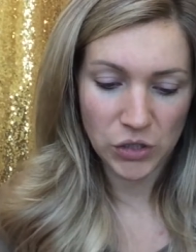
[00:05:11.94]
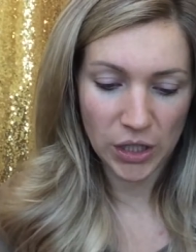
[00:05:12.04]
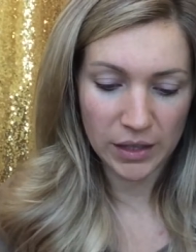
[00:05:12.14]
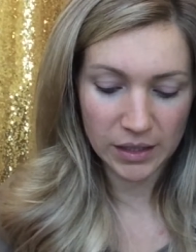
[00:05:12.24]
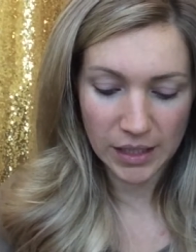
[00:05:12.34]

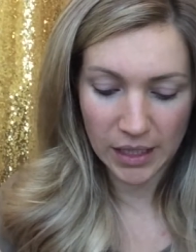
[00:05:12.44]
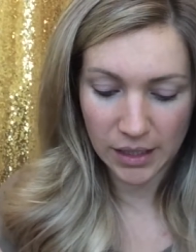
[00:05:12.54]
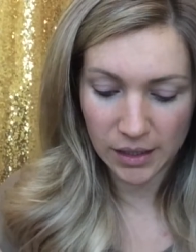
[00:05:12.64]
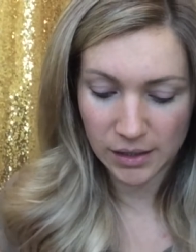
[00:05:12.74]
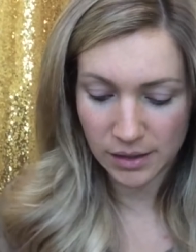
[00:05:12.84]
during the
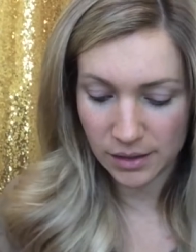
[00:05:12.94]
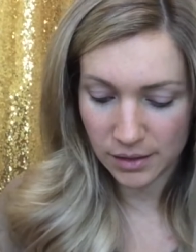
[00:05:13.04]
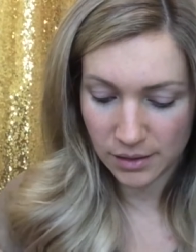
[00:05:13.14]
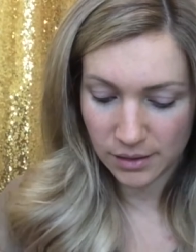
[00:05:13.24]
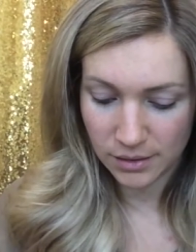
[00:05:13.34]
day,
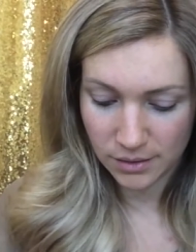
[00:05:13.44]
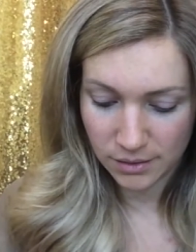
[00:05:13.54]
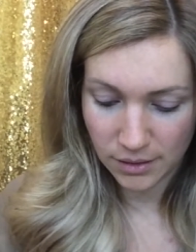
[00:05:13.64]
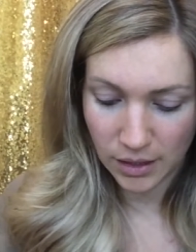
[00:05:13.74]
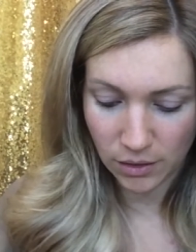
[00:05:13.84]
because,
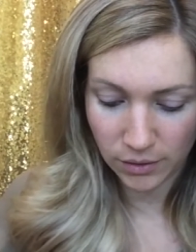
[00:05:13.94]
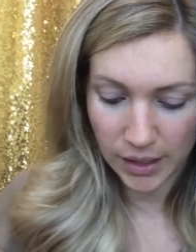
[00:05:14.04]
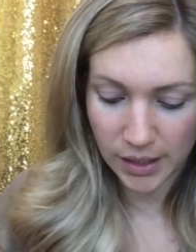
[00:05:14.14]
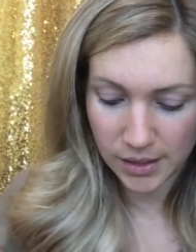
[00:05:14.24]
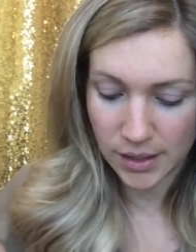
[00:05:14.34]
you know,
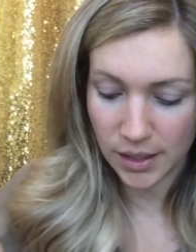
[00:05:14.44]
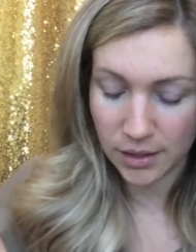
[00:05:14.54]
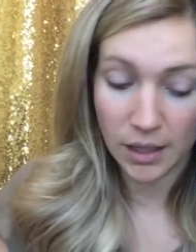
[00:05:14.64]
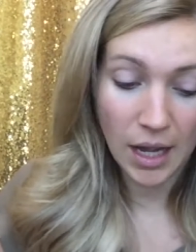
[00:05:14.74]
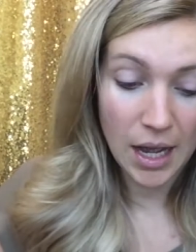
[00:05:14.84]
like I said,
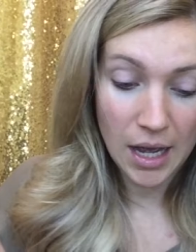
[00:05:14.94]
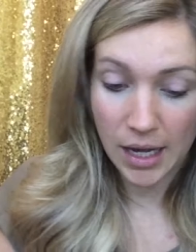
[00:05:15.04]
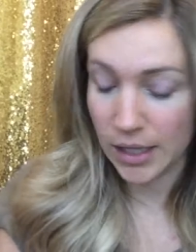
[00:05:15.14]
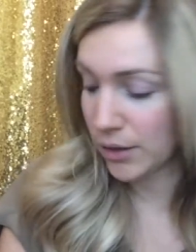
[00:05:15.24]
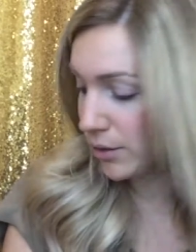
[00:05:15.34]

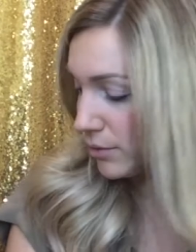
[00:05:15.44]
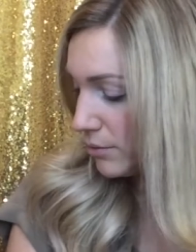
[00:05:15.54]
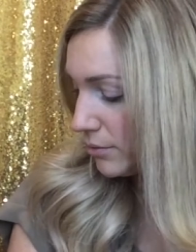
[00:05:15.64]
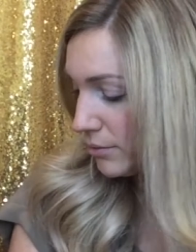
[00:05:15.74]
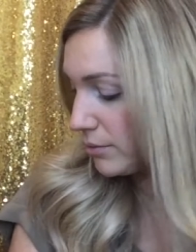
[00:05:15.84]
I don't
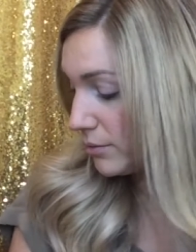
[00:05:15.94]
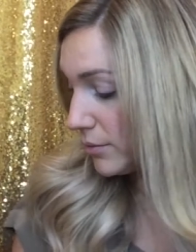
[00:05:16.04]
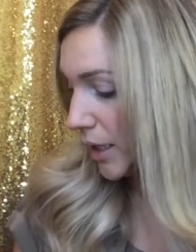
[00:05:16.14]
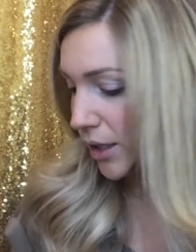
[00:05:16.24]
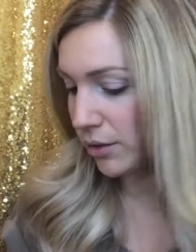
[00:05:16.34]

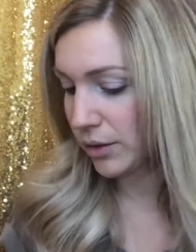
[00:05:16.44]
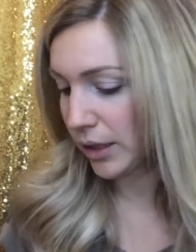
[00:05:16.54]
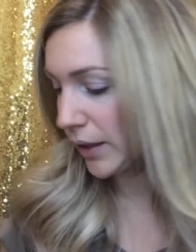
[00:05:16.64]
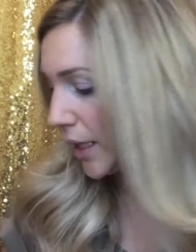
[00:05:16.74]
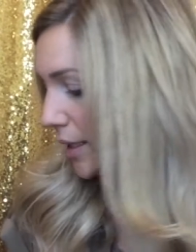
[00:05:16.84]

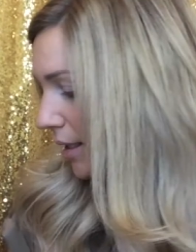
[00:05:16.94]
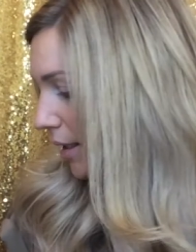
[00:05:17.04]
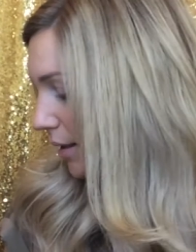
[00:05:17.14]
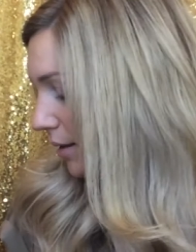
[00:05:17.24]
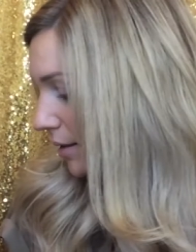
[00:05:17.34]
really like
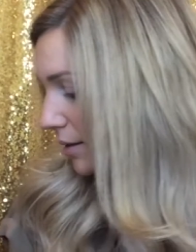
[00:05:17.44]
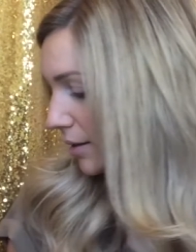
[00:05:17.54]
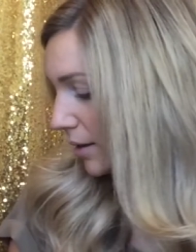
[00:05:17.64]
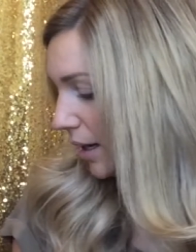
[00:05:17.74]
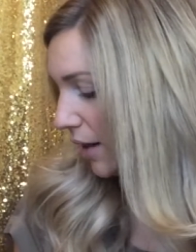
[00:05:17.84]
to
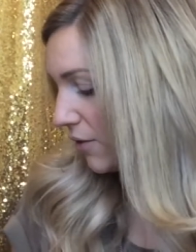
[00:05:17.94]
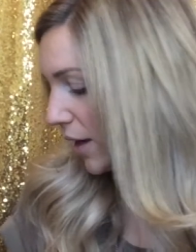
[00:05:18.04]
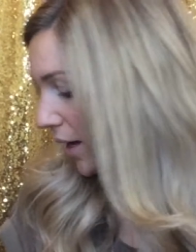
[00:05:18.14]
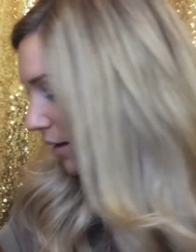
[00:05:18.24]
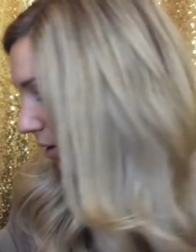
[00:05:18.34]
have
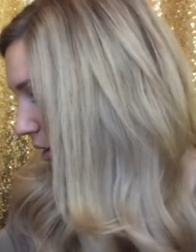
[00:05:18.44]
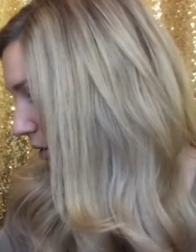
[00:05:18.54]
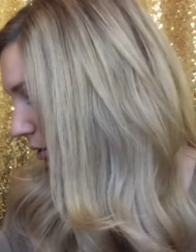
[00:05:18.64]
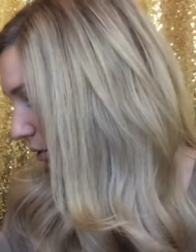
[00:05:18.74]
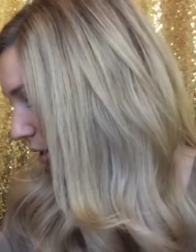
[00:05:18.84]
that
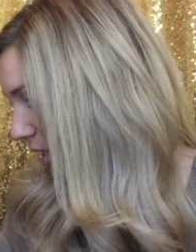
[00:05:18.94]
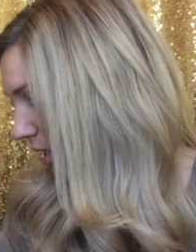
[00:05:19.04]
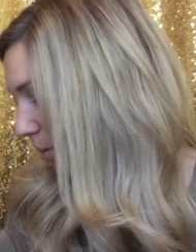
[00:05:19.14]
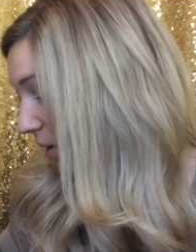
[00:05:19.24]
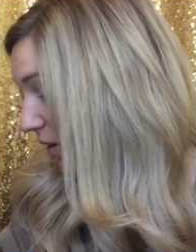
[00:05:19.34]
all
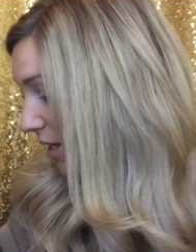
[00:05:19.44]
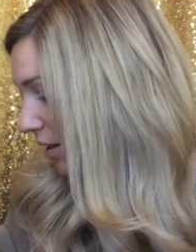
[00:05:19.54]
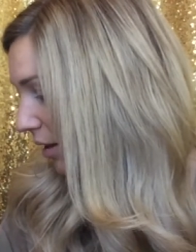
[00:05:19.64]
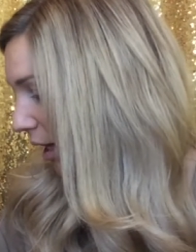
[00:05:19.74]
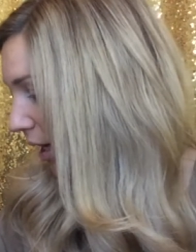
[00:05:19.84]
greasy on my face
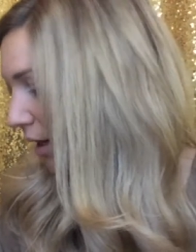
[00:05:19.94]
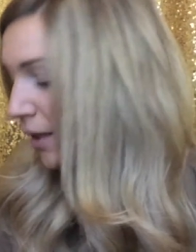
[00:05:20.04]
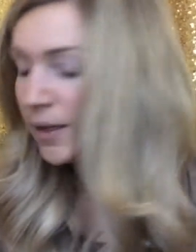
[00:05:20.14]
all day.